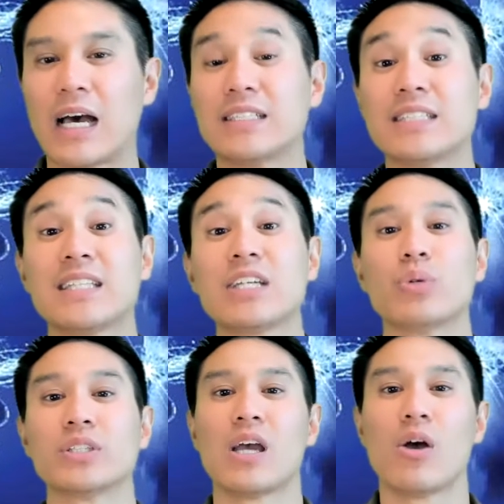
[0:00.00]

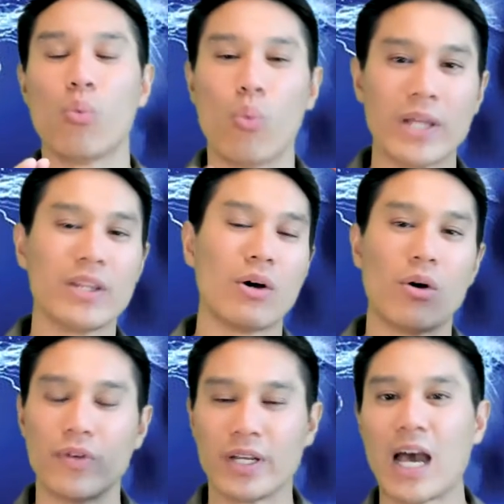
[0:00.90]
distinguish one
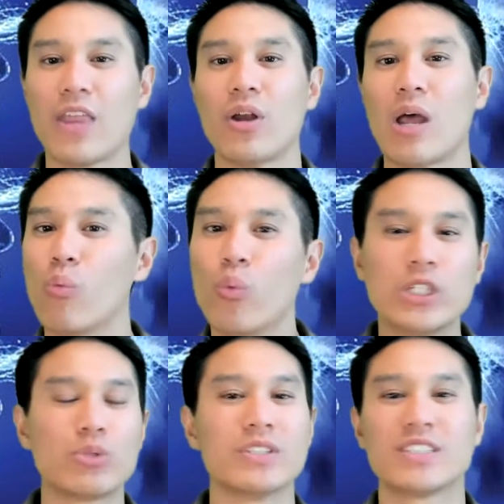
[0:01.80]
over the other and
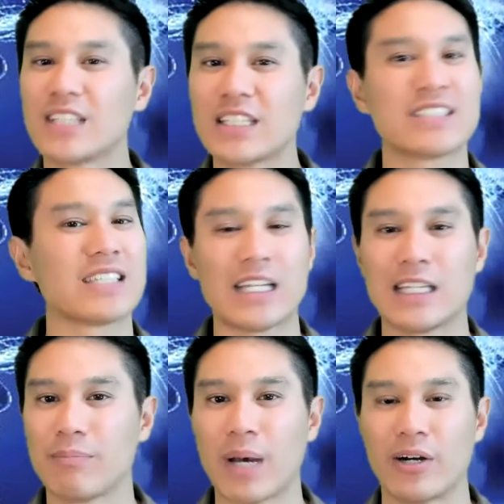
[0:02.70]
which one's just
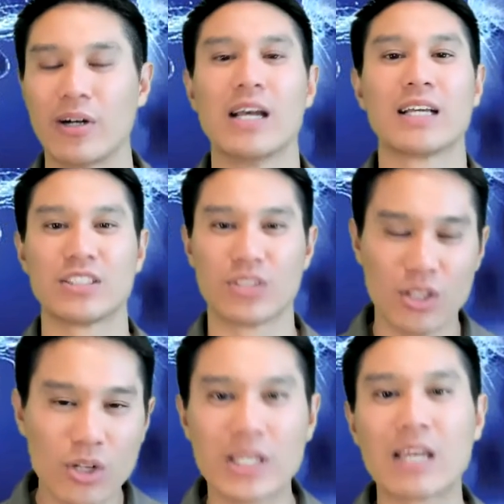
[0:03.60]
slightly better because you're
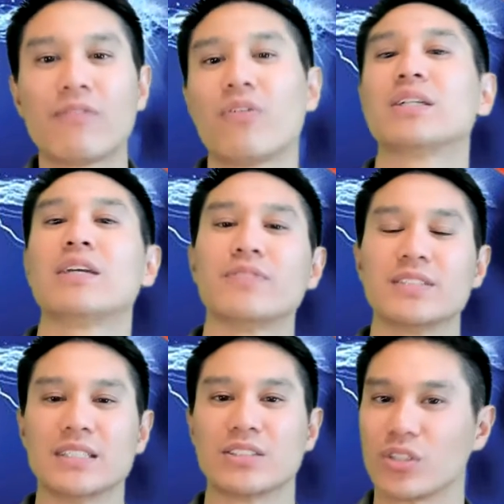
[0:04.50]
looking for
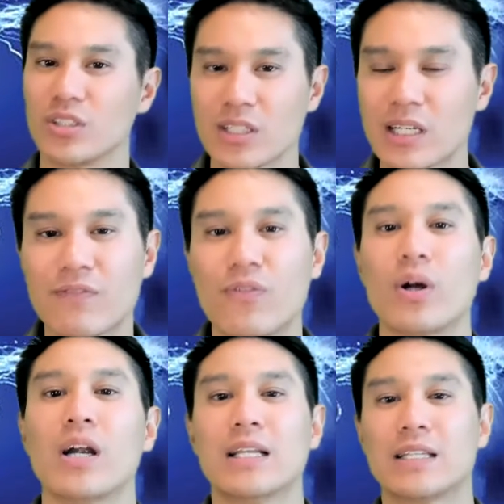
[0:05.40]
differences. You're looking
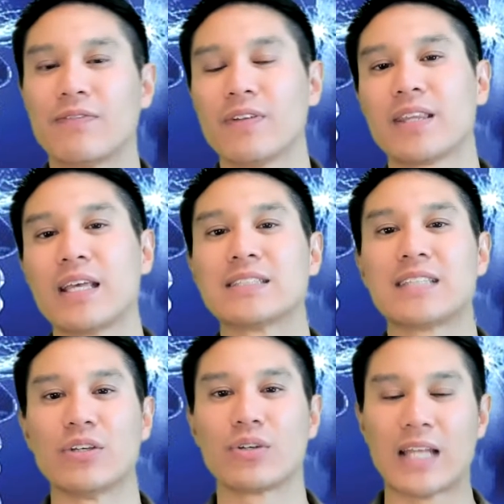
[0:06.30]
for different things
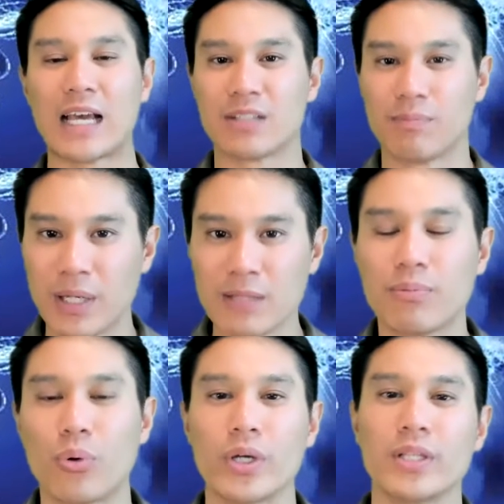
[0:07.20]
that you can actually
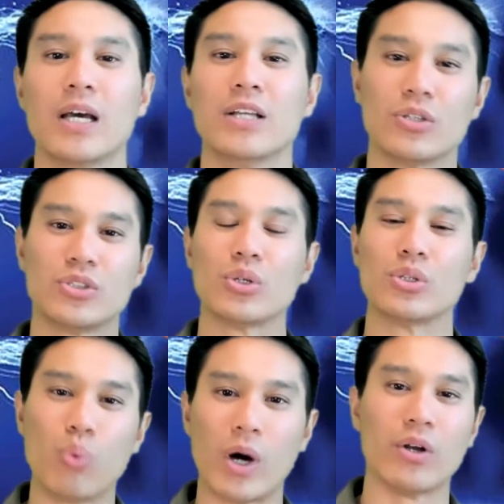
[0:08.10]
pinpoint to
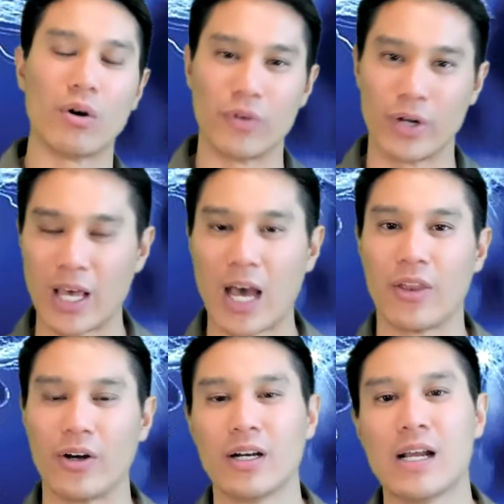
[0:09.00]
choose one over the
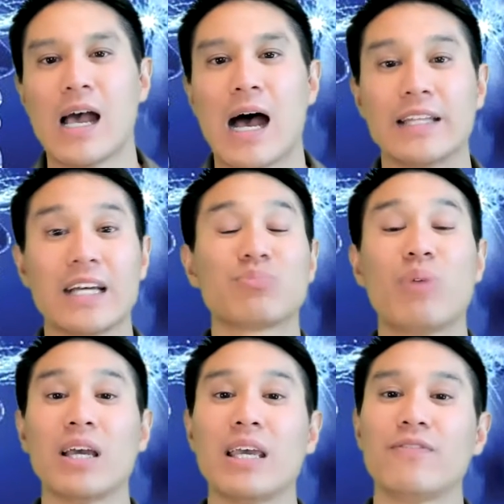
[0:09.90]
other. That's
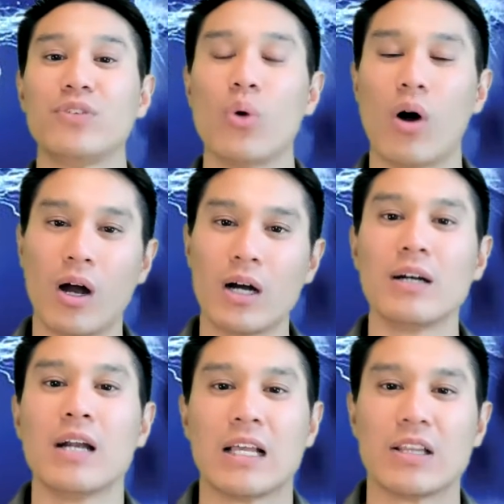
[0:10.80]
why if you
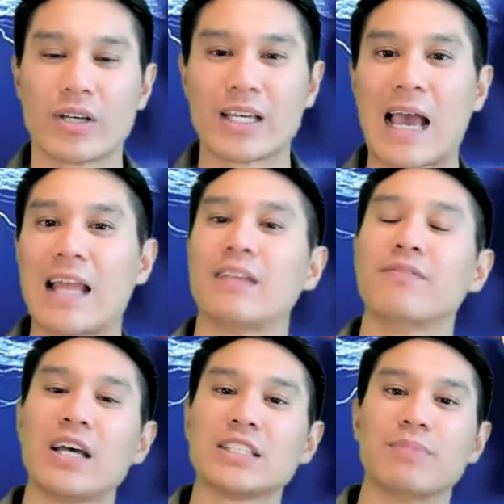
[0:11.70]
are looking at
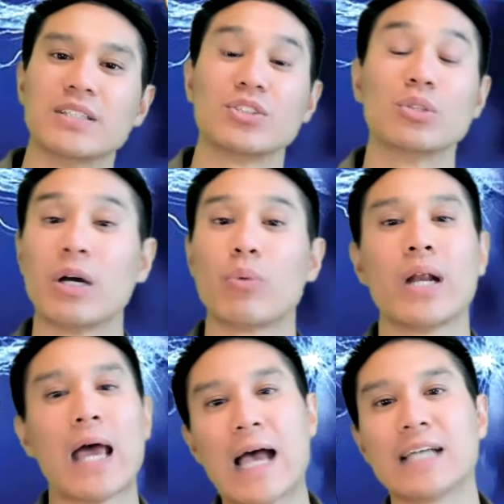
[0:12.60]
investments, you might
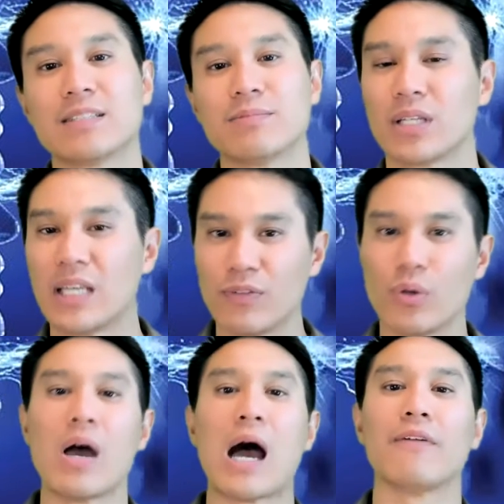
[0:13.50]
want to ask them to give
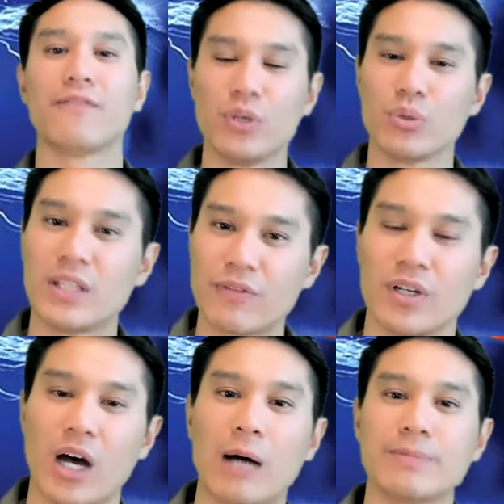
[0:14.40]
you a few
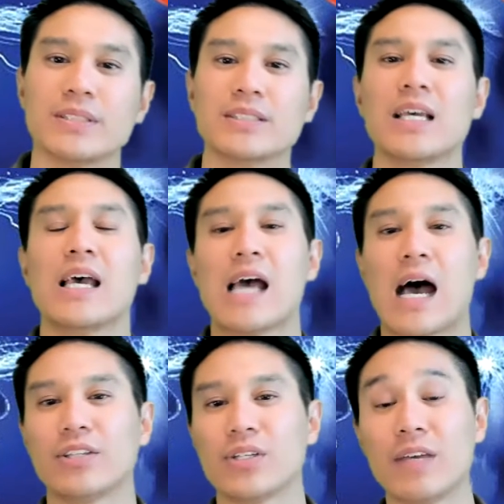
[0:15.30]
different options,
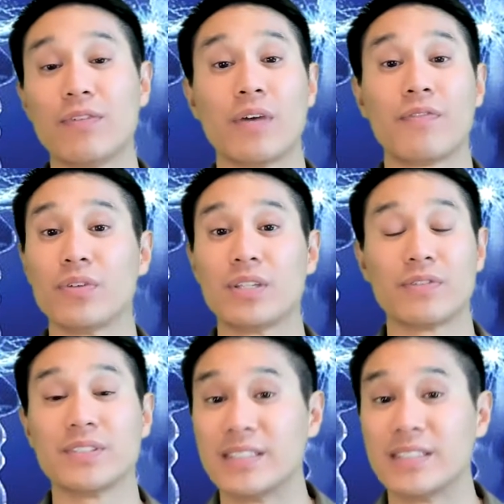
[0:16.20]
to give you a few different